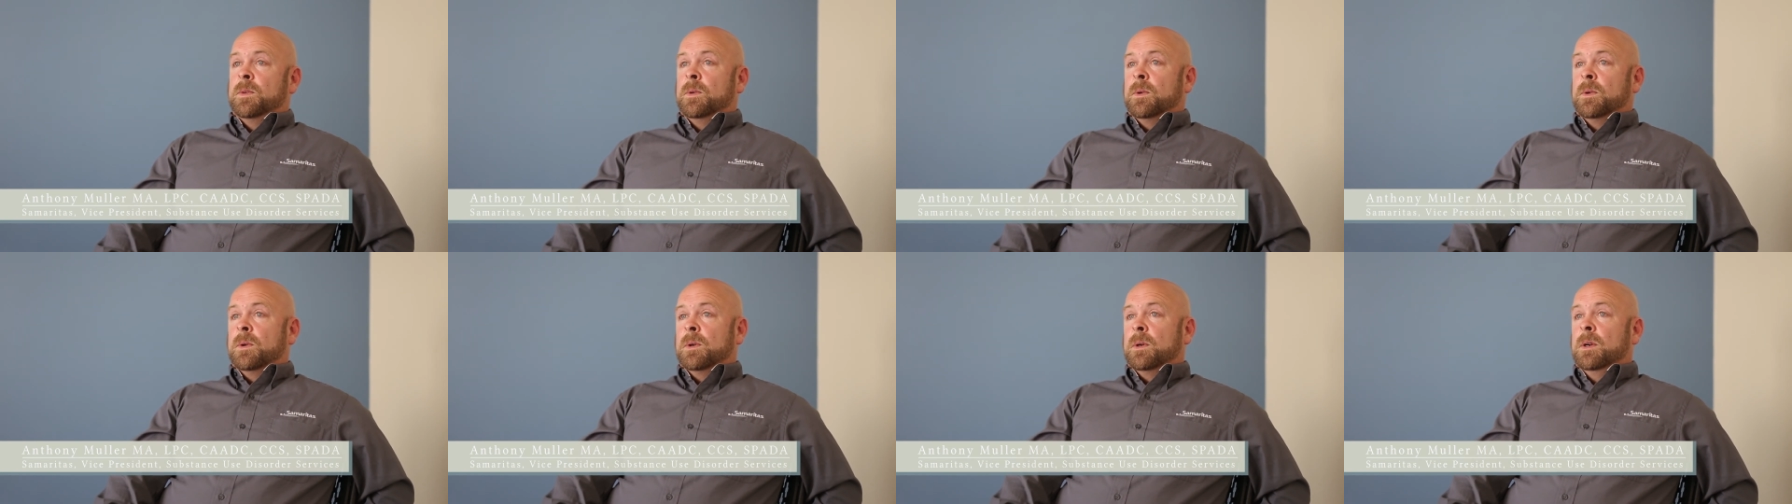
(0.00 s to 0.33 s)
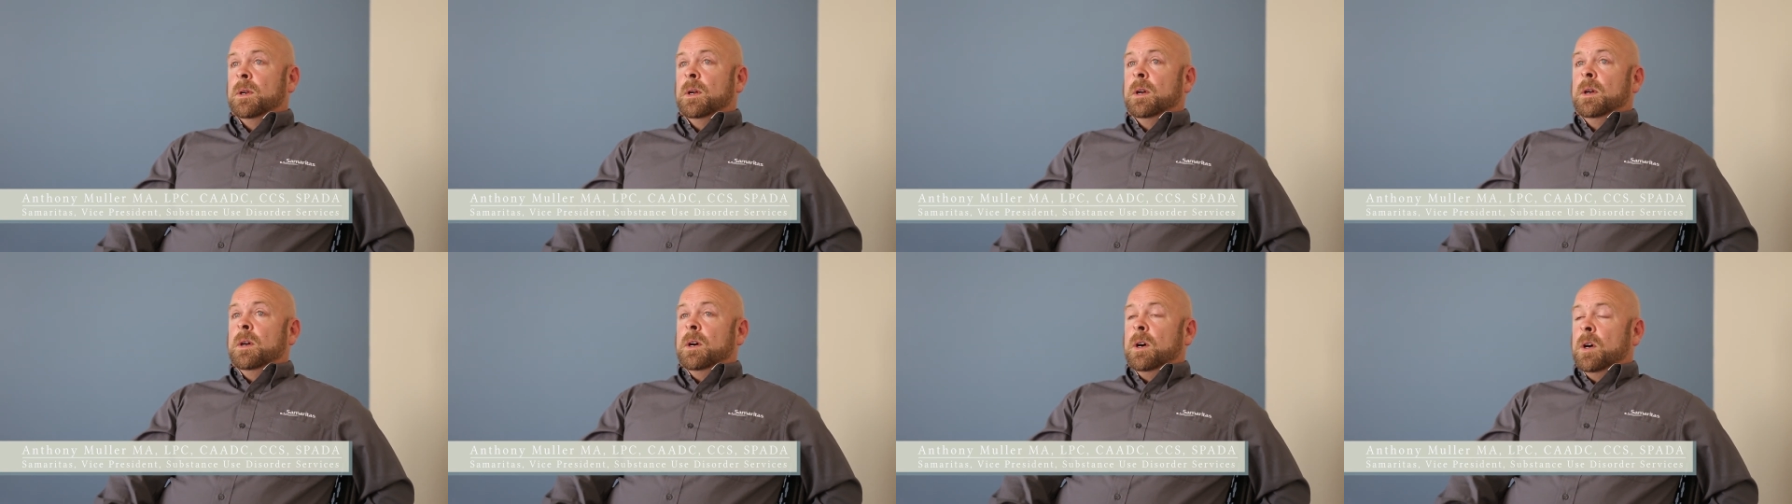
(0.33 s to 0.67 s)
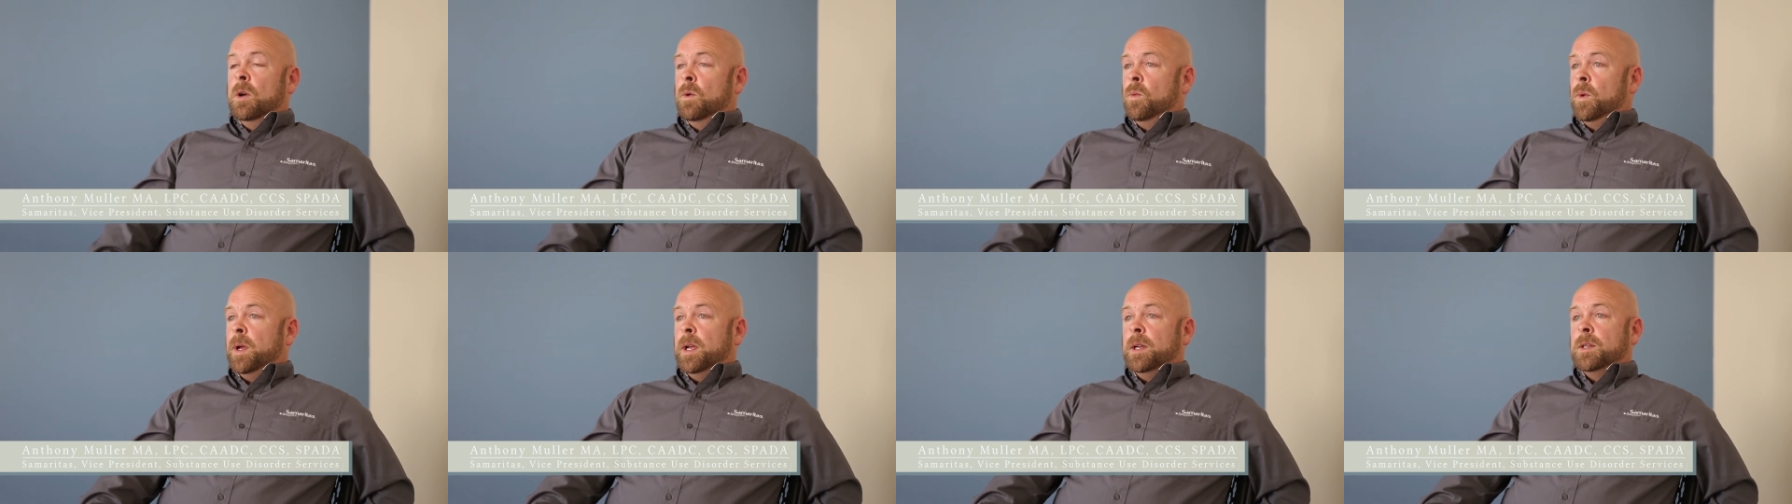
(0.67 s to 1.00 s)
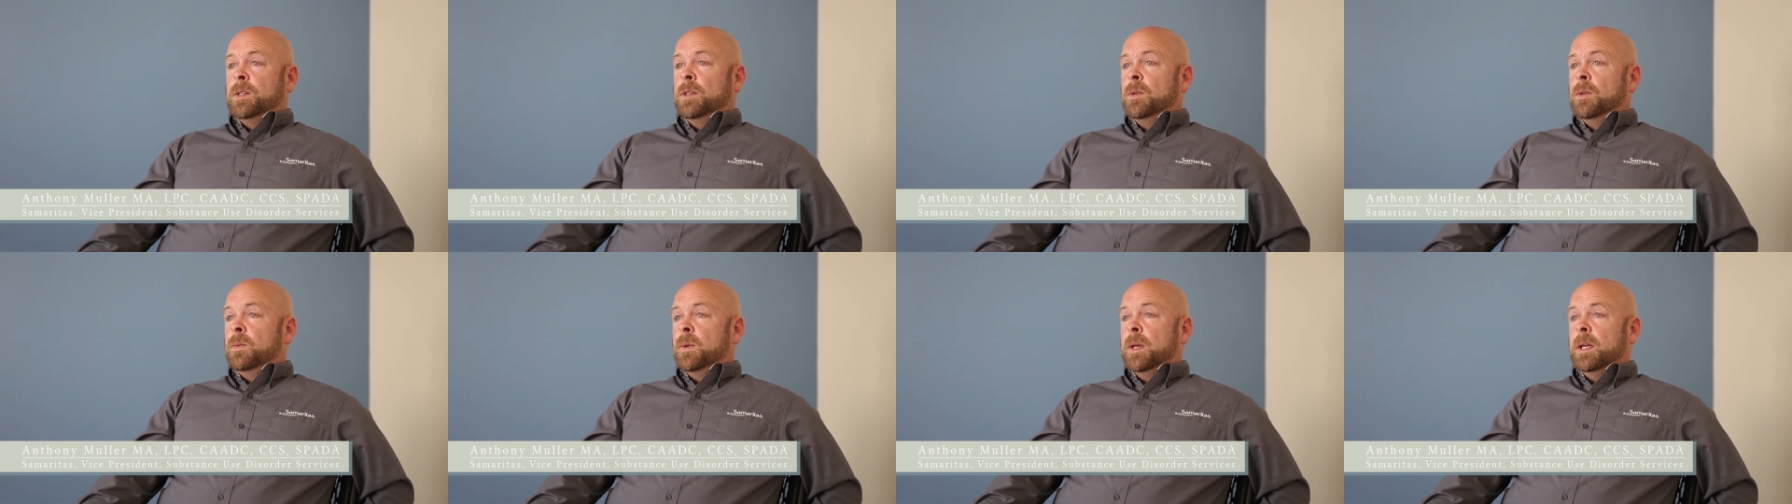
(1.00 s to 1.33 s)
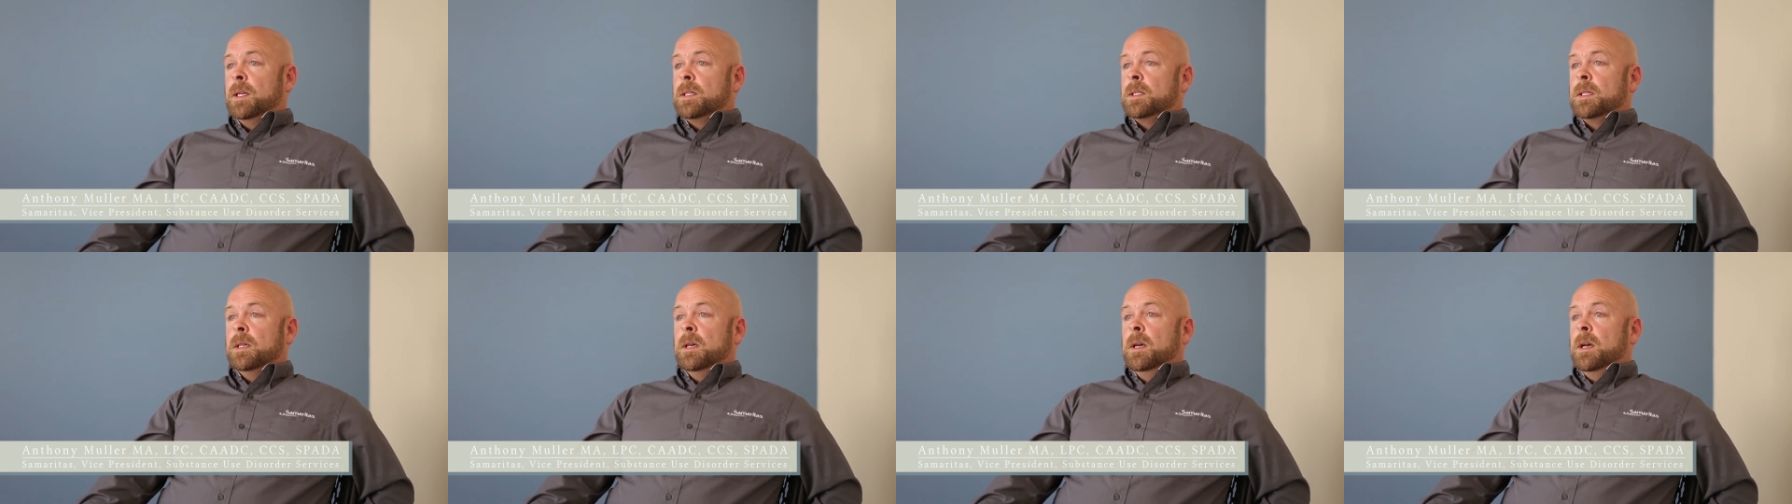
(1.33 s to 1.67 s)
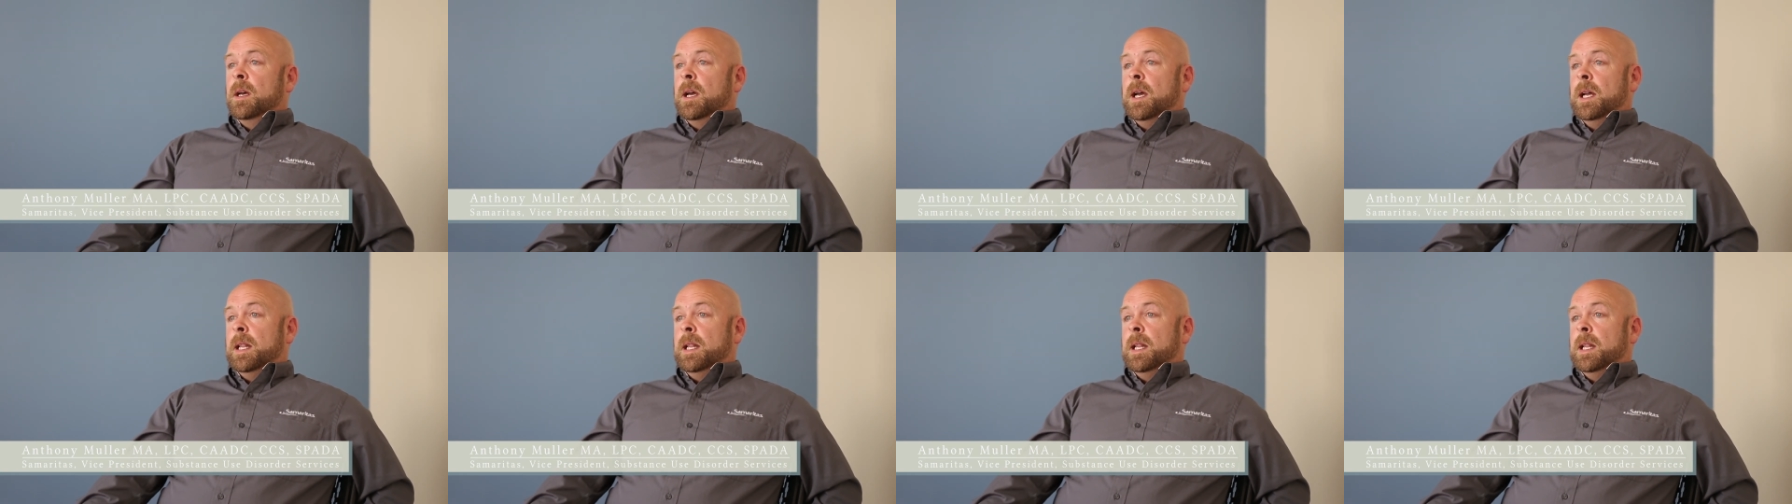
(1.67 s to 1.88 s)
for a week, 2 weeks,